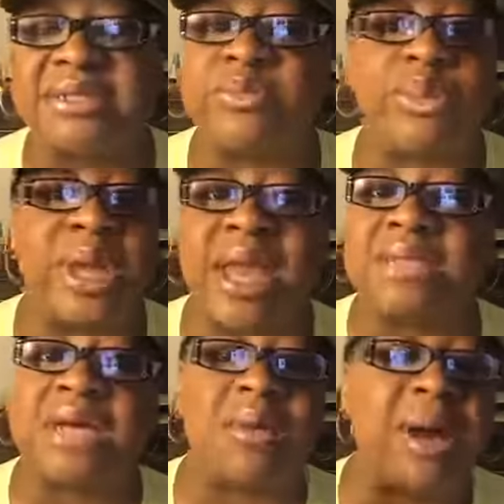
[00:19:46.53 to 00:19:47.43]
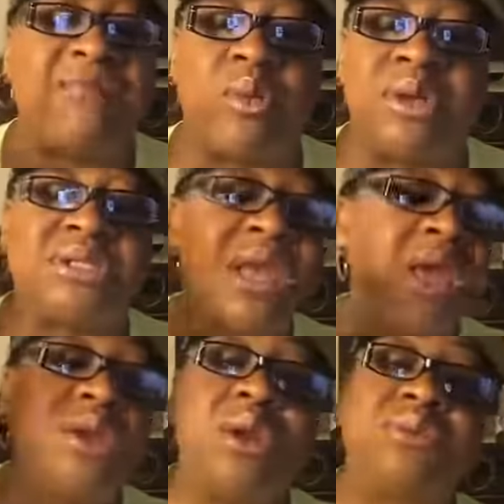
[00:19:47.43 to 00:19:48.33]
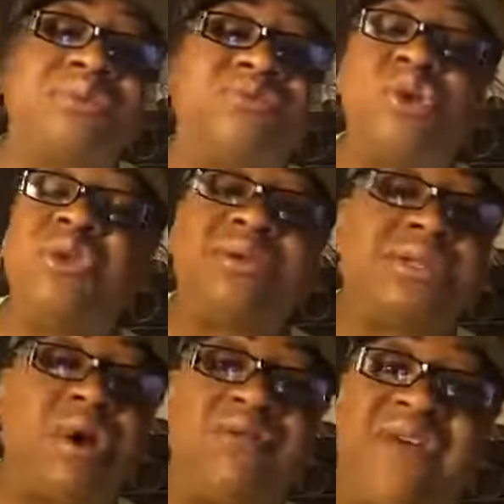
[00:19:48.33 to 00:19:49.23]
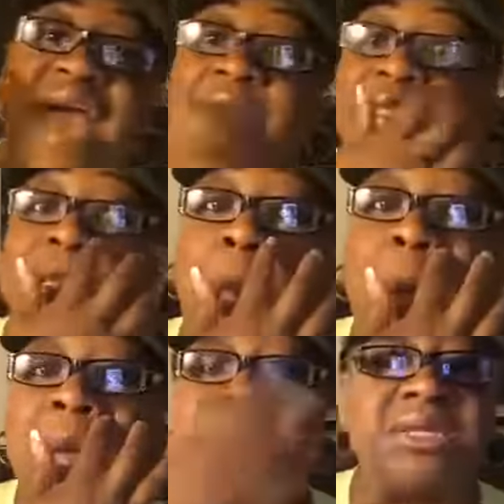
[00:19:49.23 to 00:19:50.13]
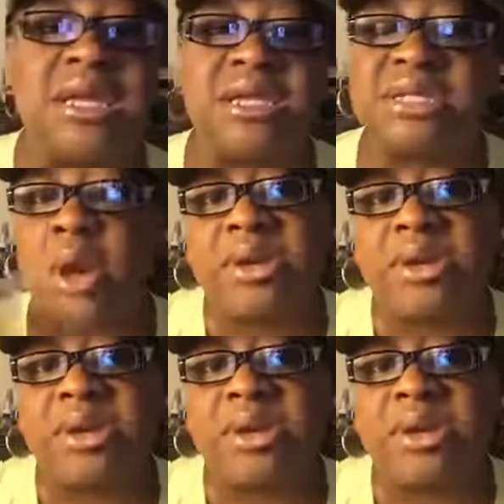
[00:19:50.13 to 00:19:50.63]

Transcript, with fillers: And we ain't got to talk about if it was, you know, two years ago, five years ago, 10 years ago.